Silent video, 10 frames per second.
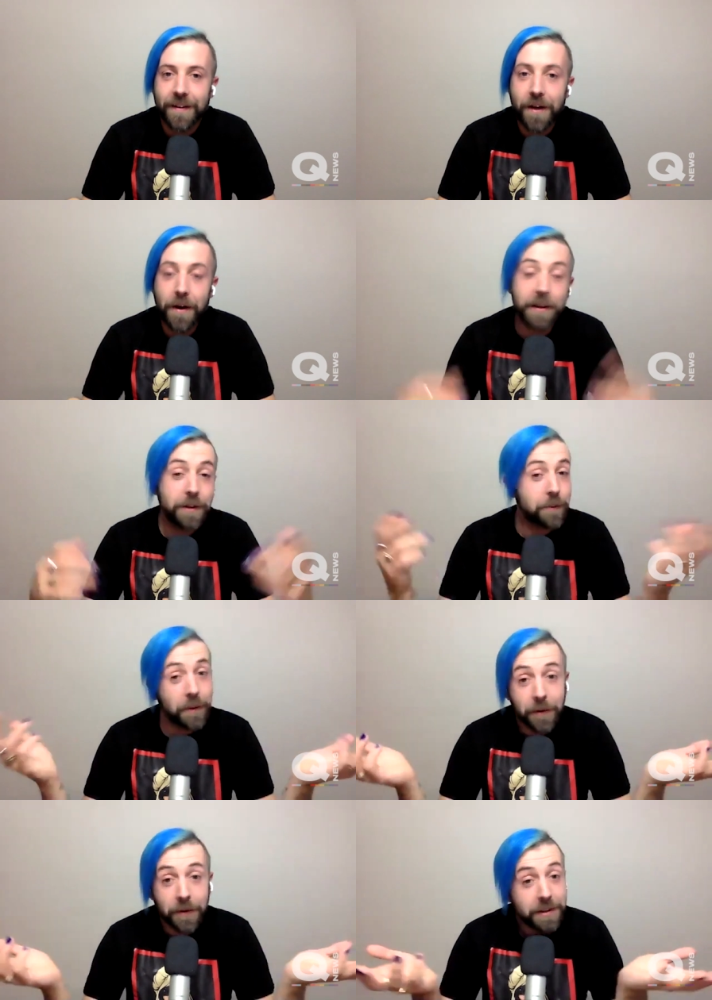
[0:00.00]
Oh, you
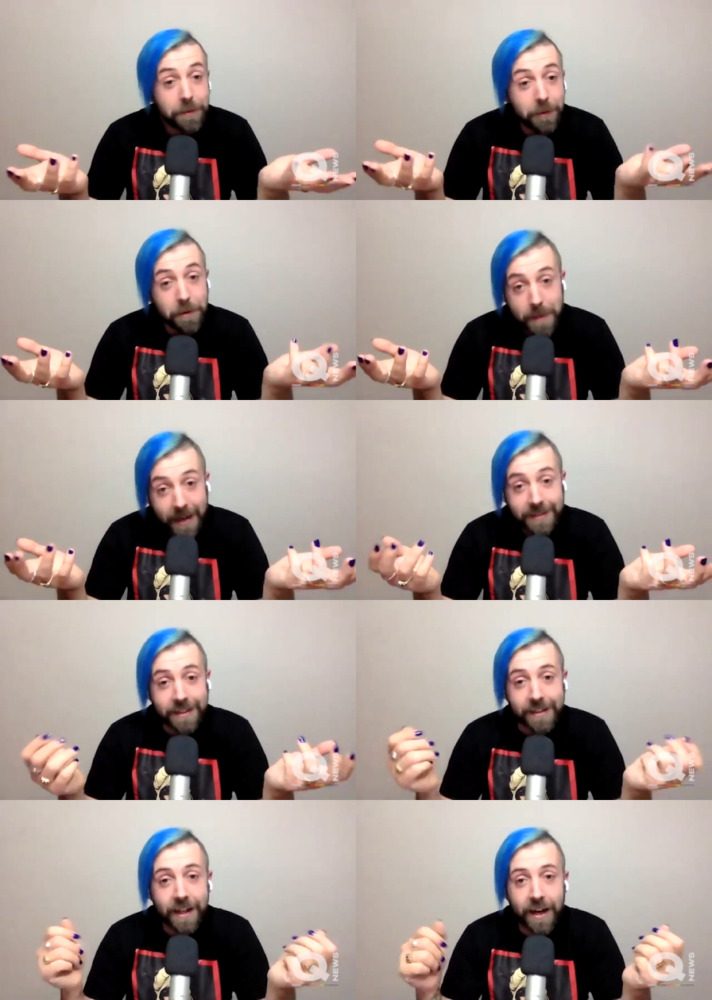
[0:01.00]
were
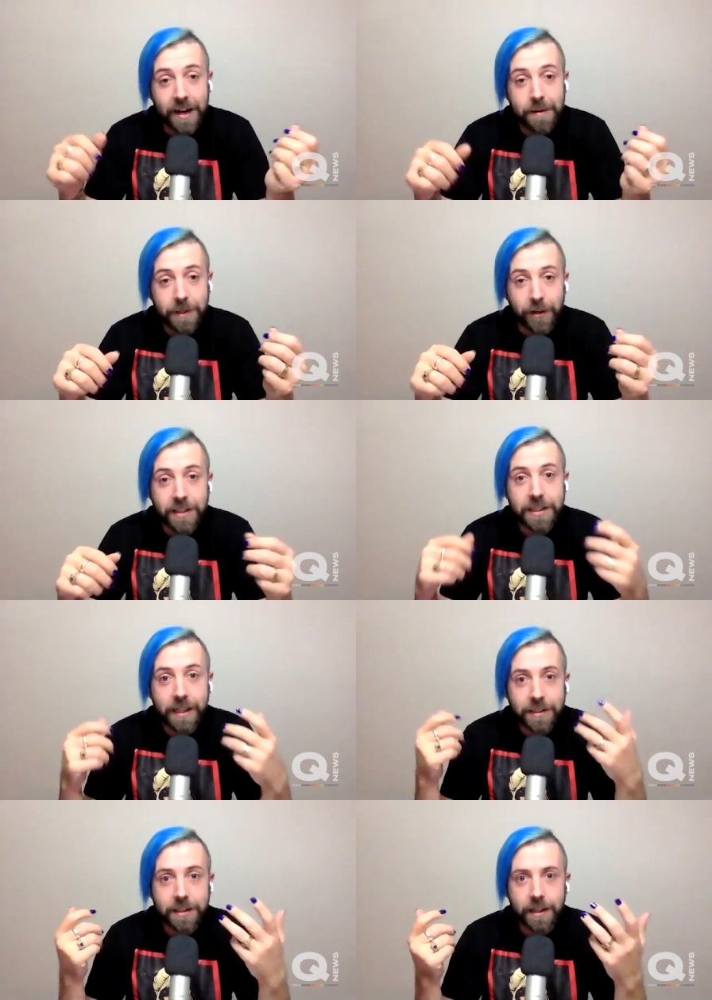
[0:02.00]
amazing.
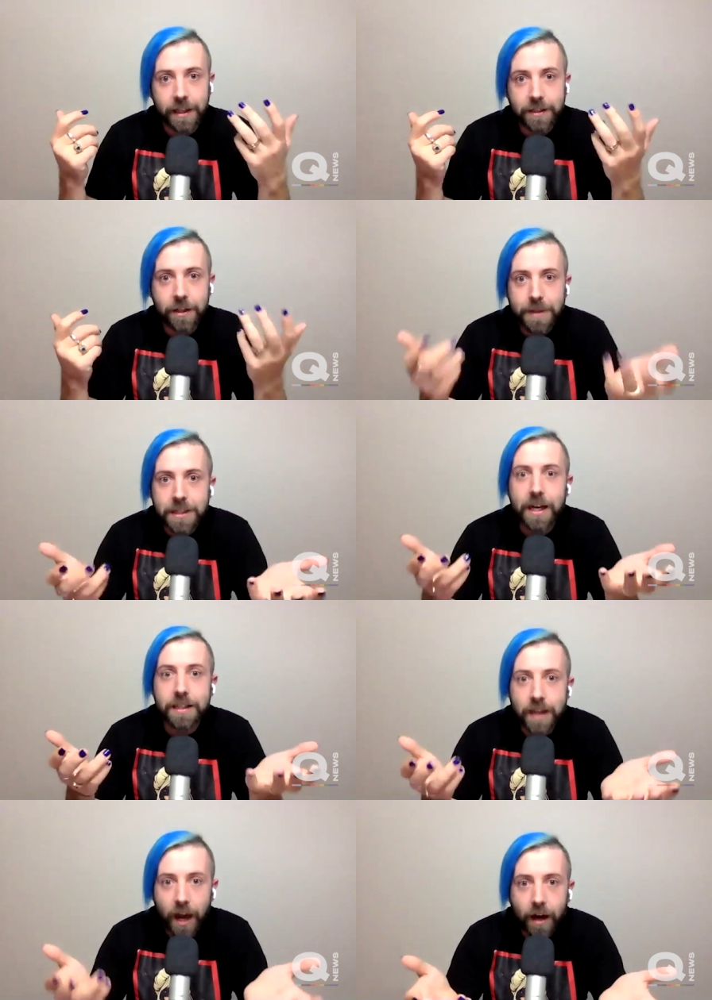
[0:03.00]
It's got to be a
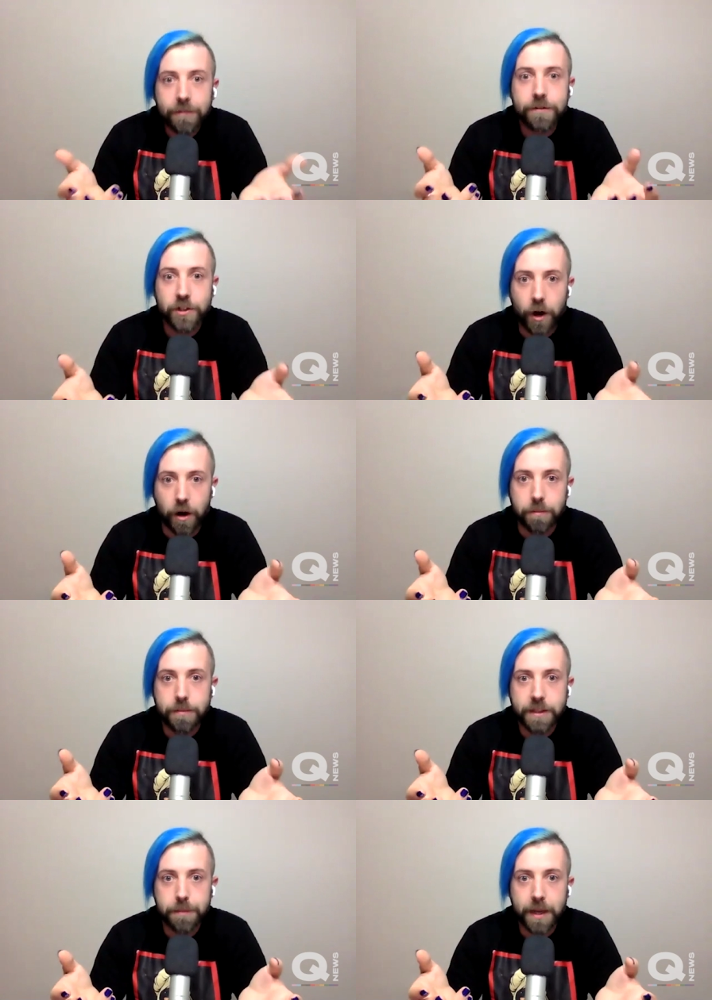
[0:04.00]
tough
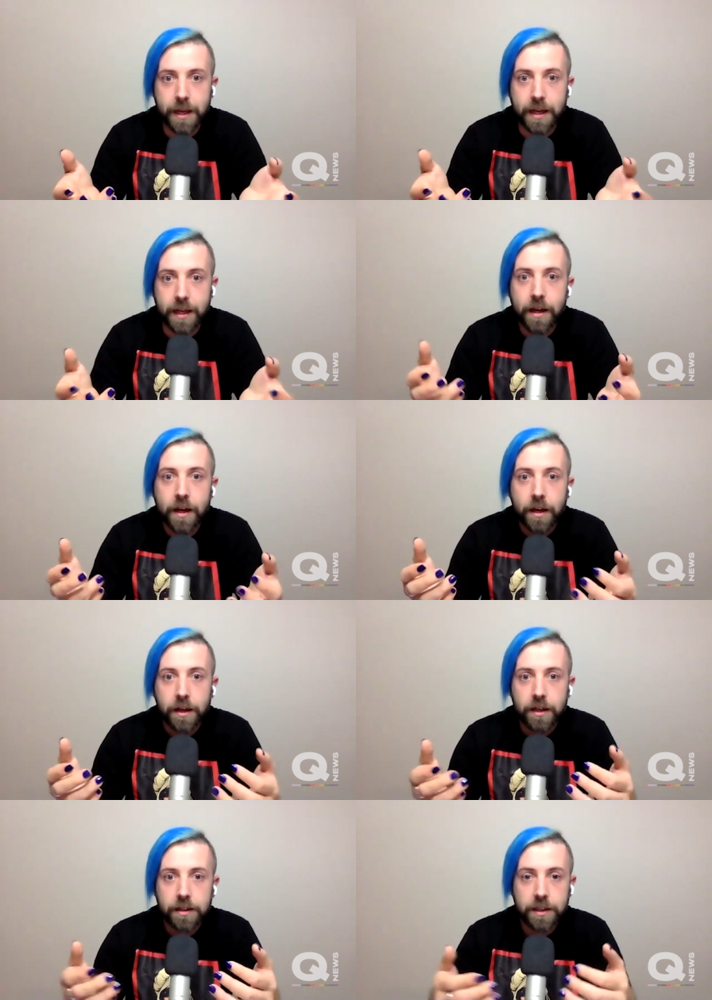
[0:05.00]
job to be
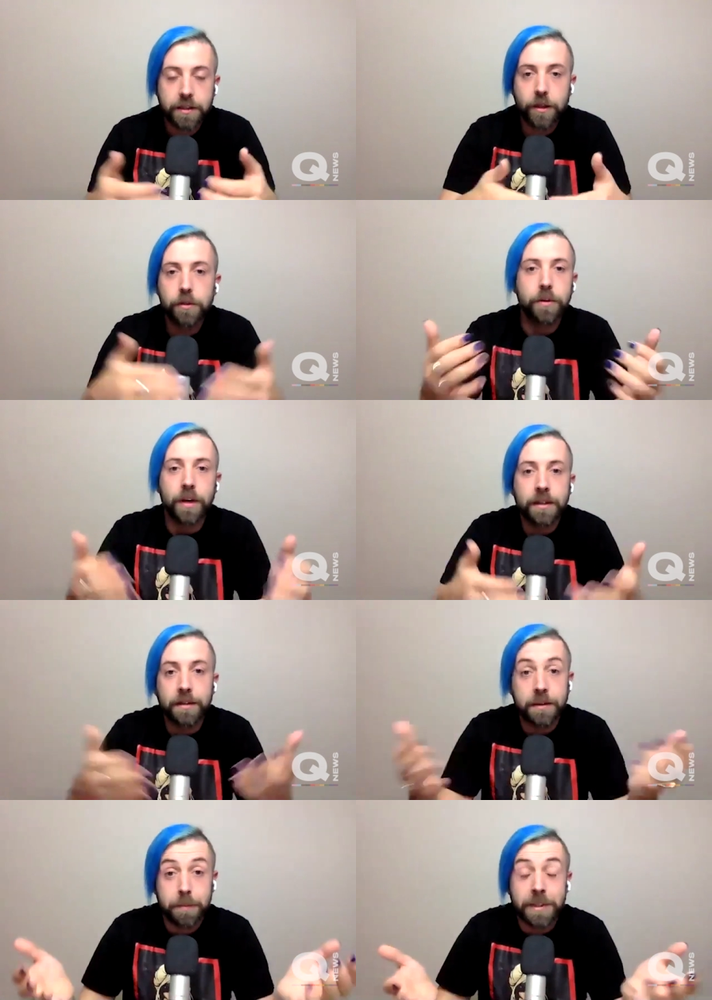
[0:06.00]

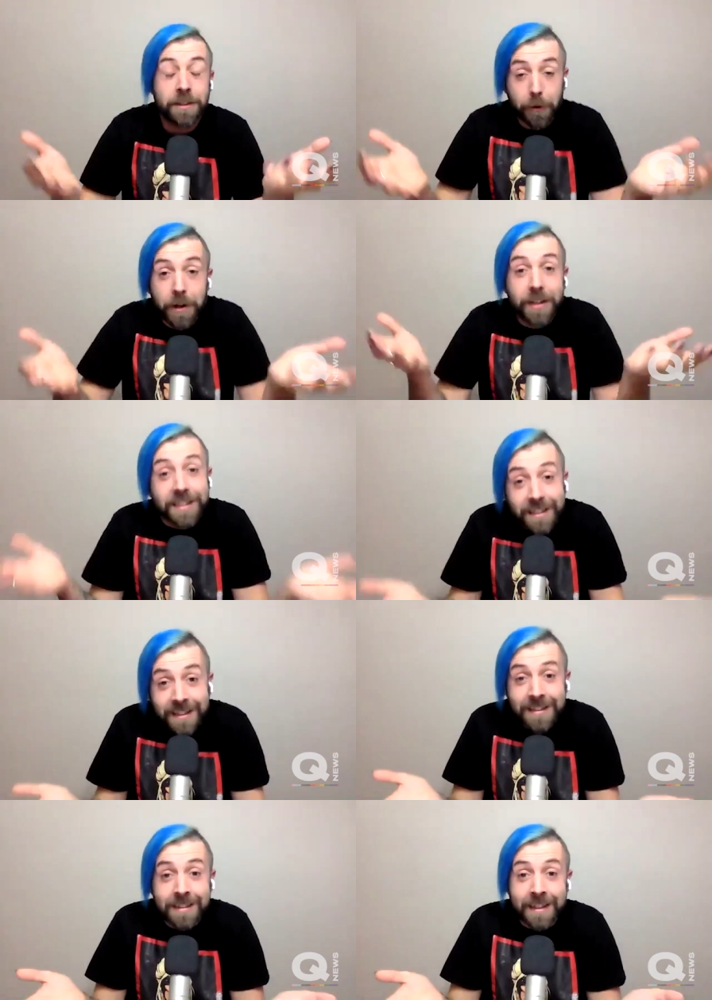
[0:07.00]
it's been so
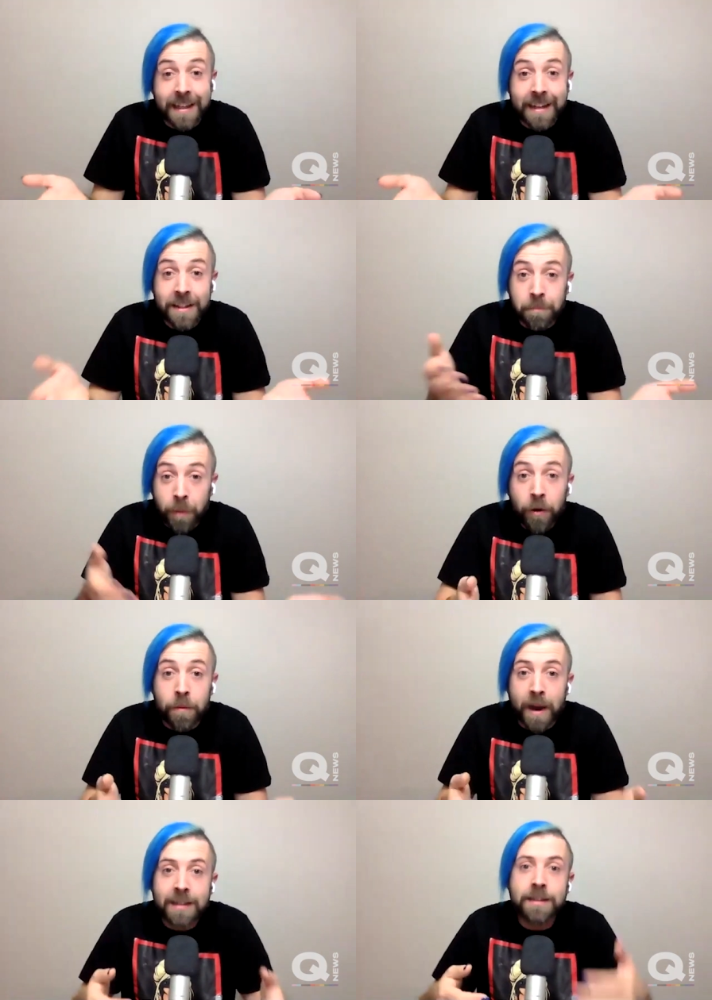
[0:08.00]
consistently in the
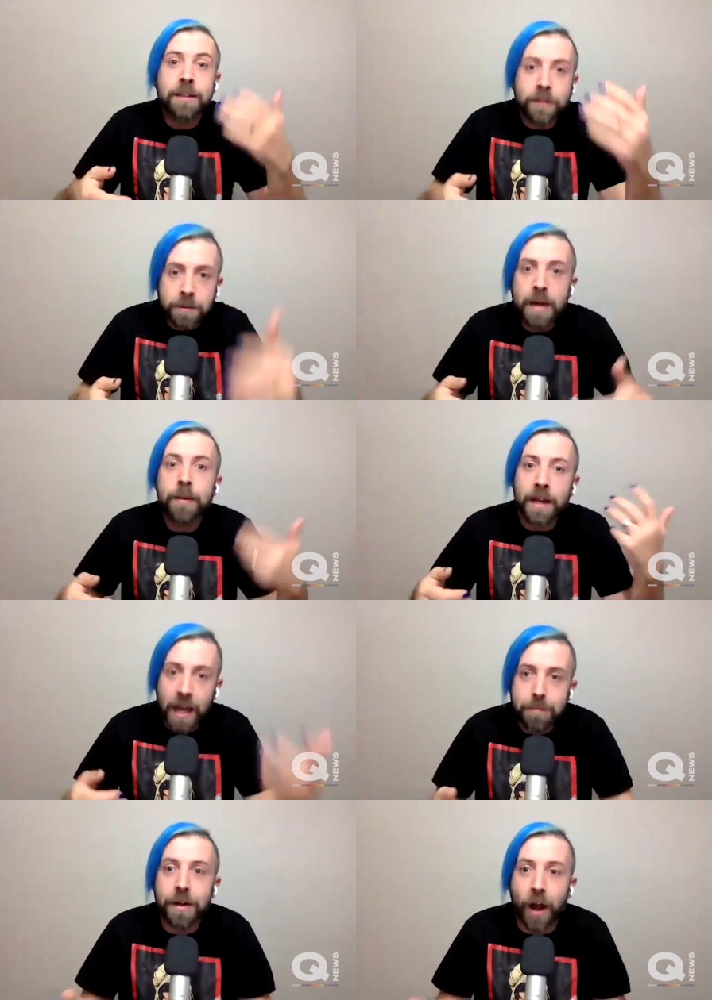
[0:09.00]
bottom and still to be able to
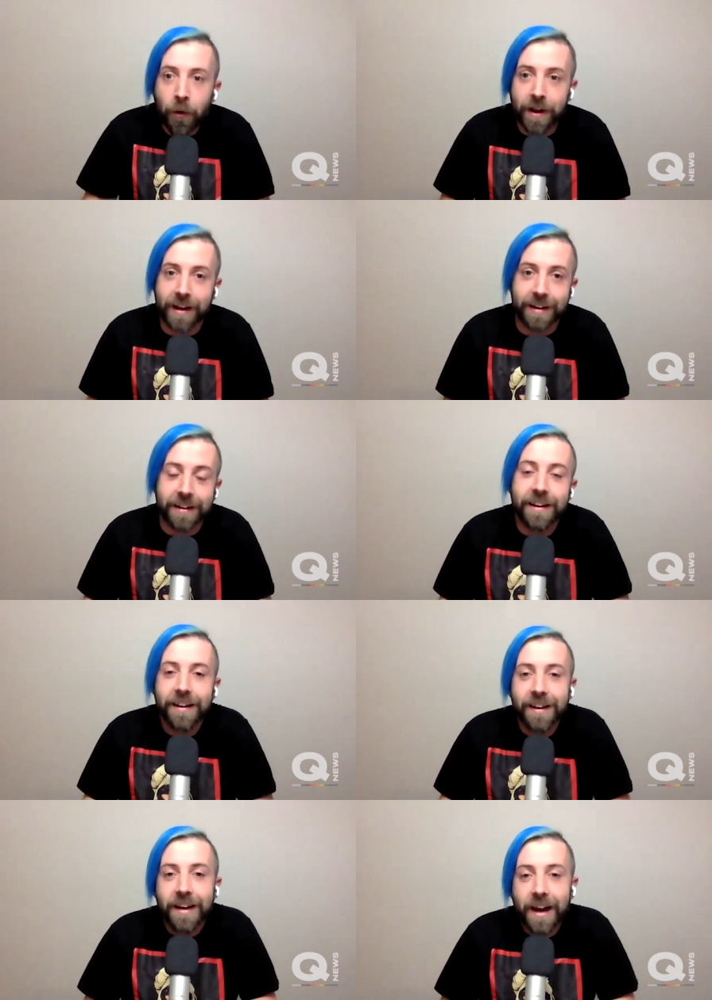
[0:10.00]
keep going.
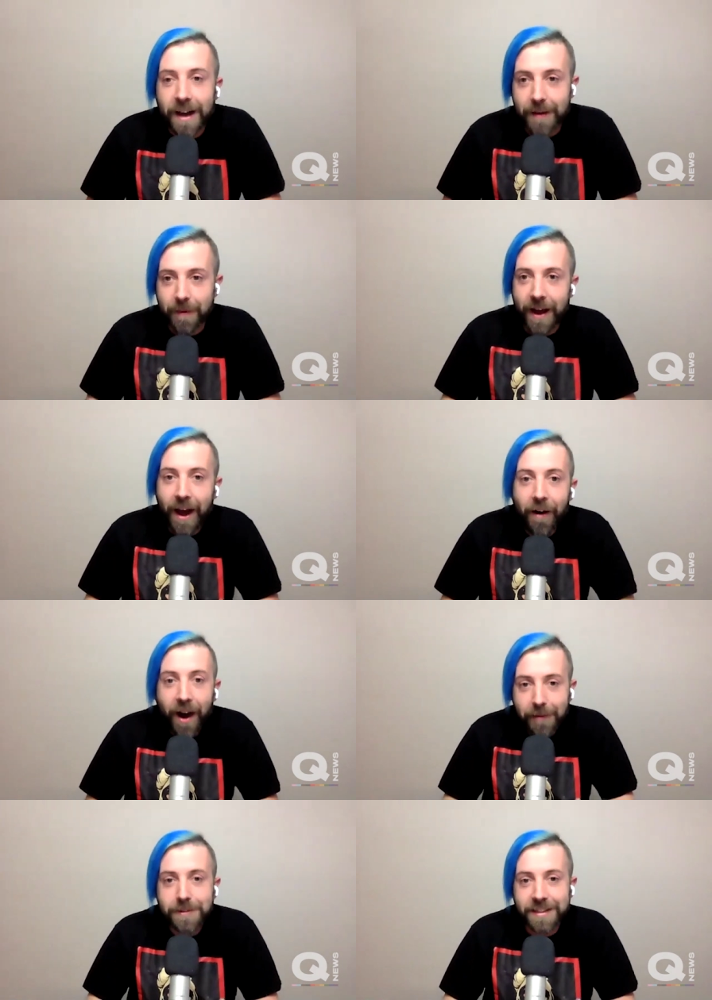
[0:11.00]
How
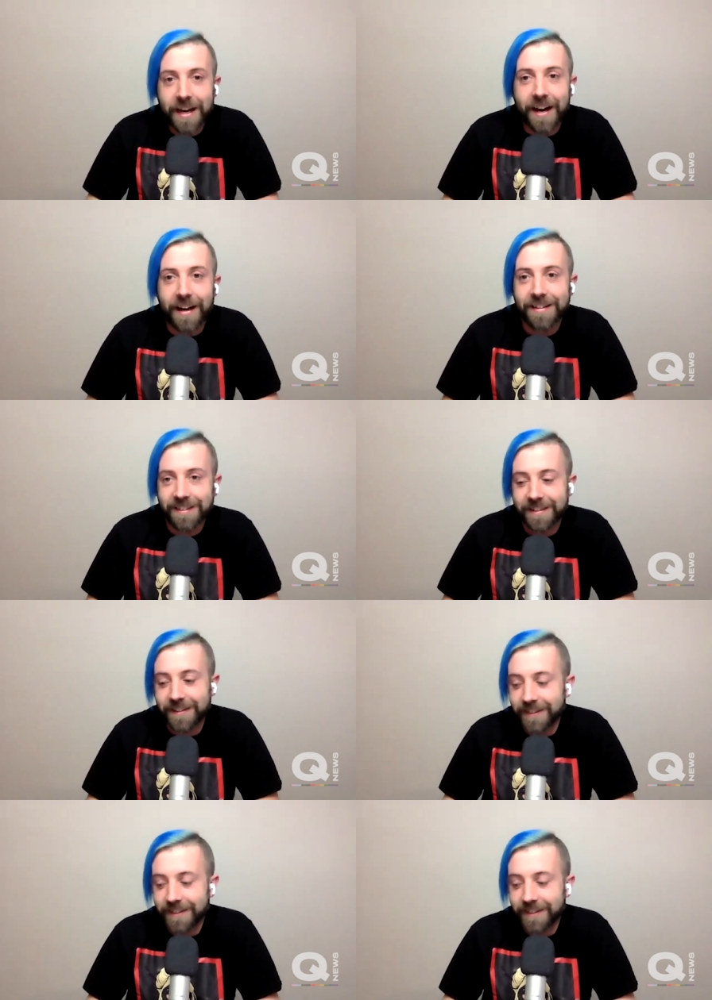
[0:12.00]
hard was that?